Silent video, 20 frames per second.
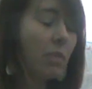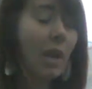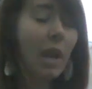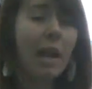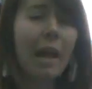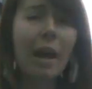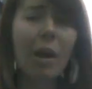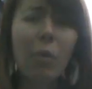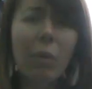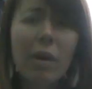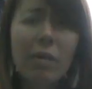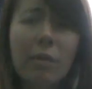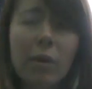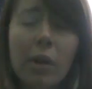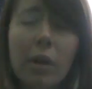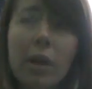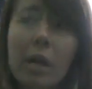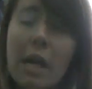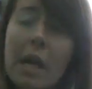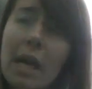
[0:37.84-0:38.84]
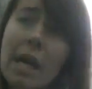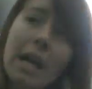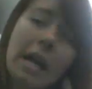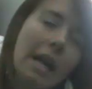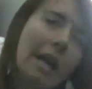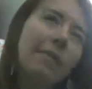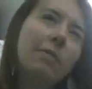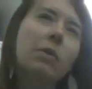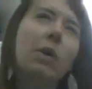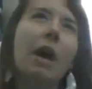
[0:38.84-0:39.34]
However,
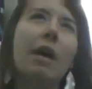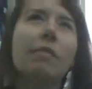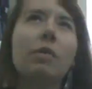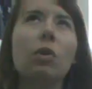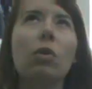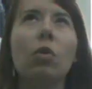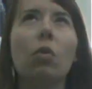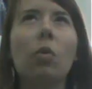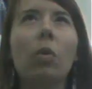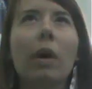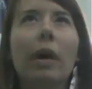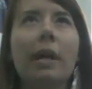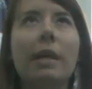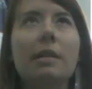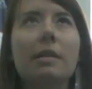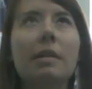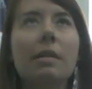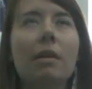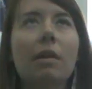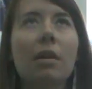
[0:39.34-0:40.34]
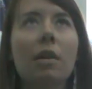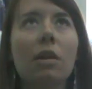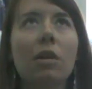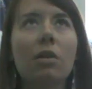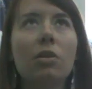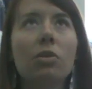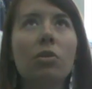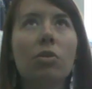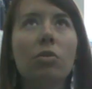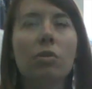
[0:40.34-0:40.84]
if you haven't quite
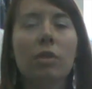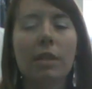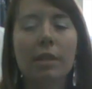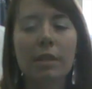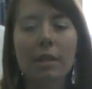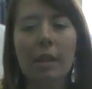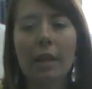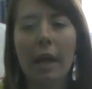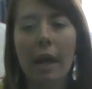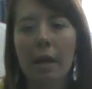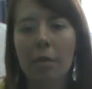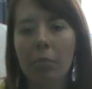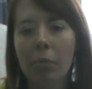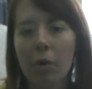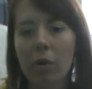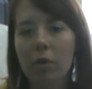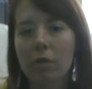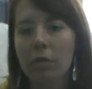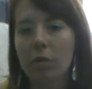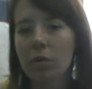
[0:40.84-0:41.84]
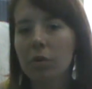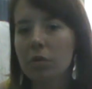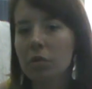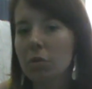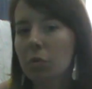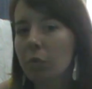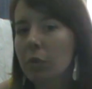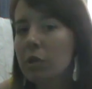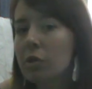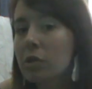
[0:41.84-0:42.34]
tuned into that part of your
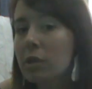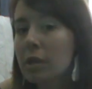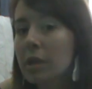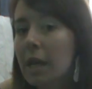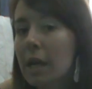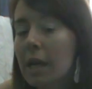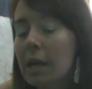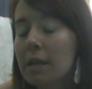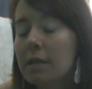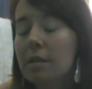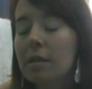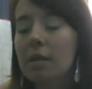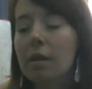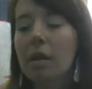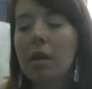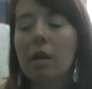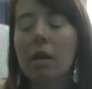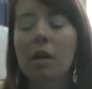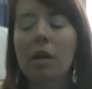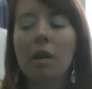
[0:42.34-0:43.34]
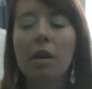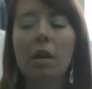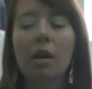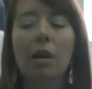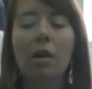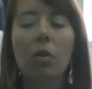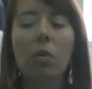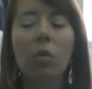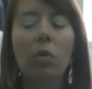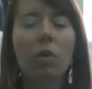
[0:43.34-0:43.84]
intuition yet,
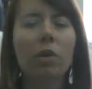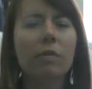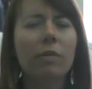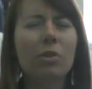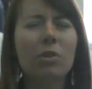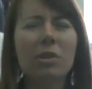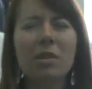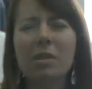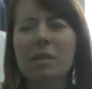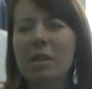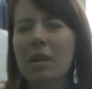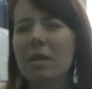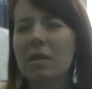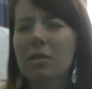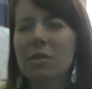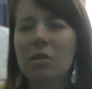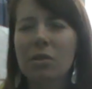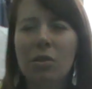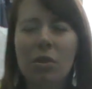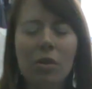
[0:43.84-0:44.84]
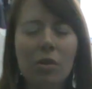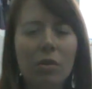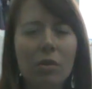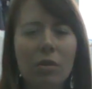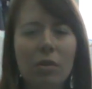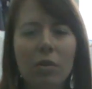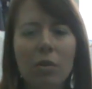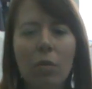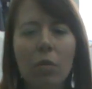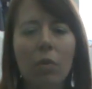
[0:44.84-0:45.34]
or if you're just
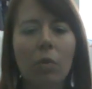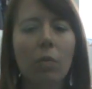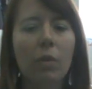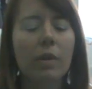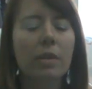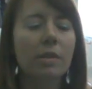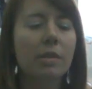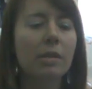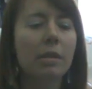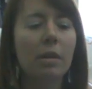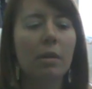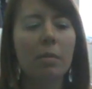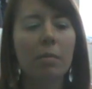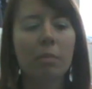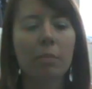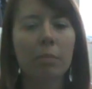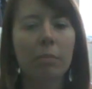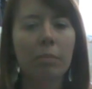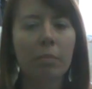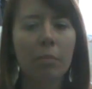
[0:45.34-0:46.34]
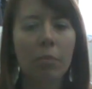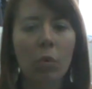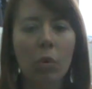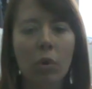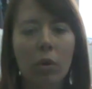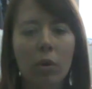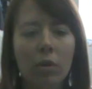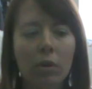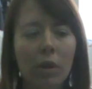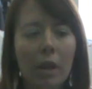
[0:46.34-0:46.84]
uncertain or want some
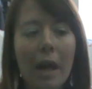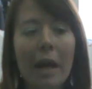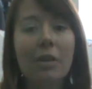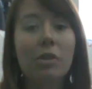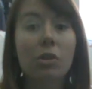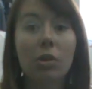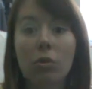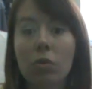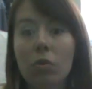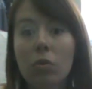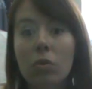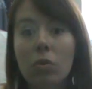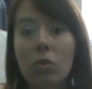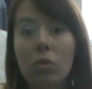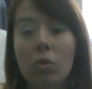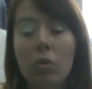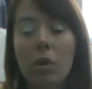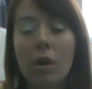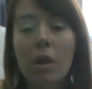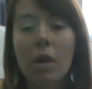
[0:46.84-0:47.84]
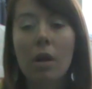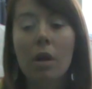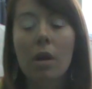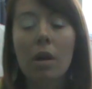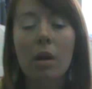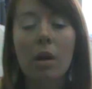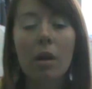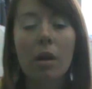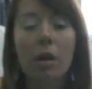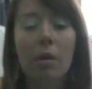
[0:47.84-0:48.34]
more logical
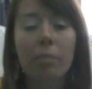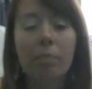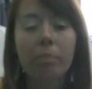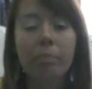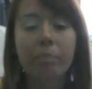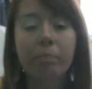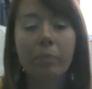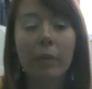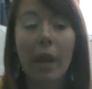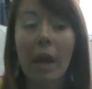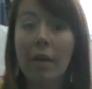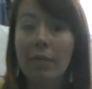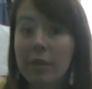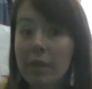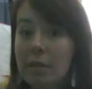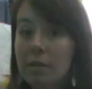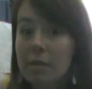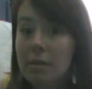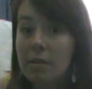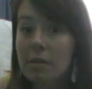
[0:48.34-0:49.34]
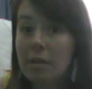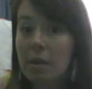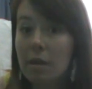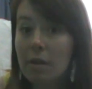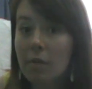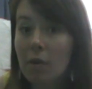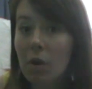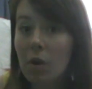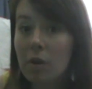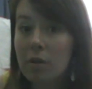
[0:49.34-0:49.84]
evidence
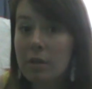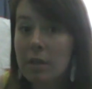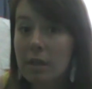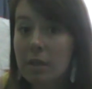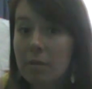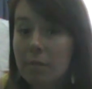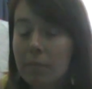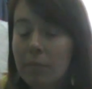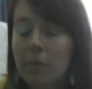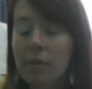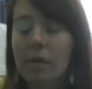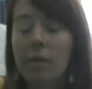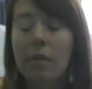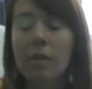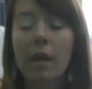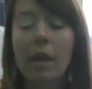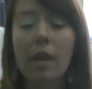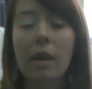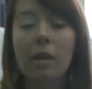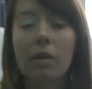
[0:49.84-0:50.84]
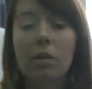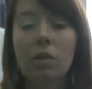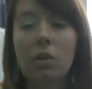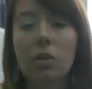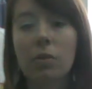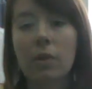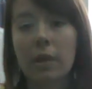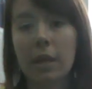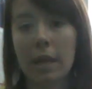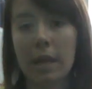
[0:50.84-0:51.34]
of a haunting, then
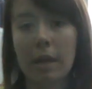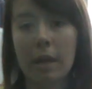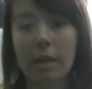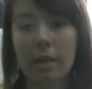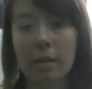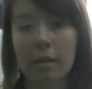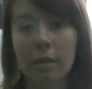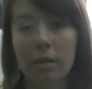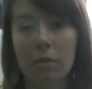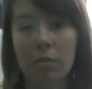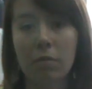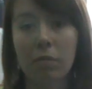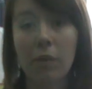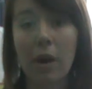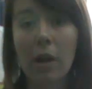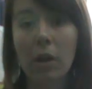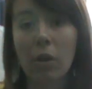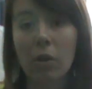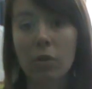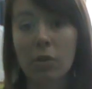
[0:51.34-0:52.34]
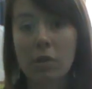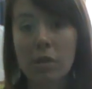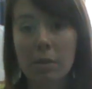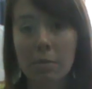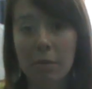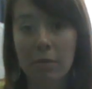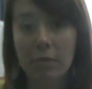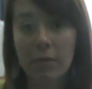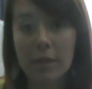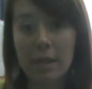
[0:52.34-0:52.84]
you can follow
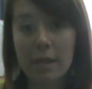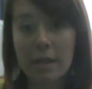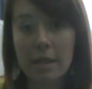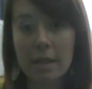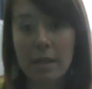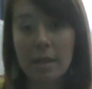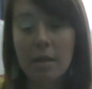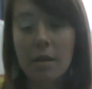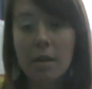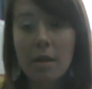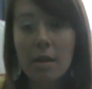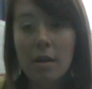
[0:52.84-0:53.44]
some of the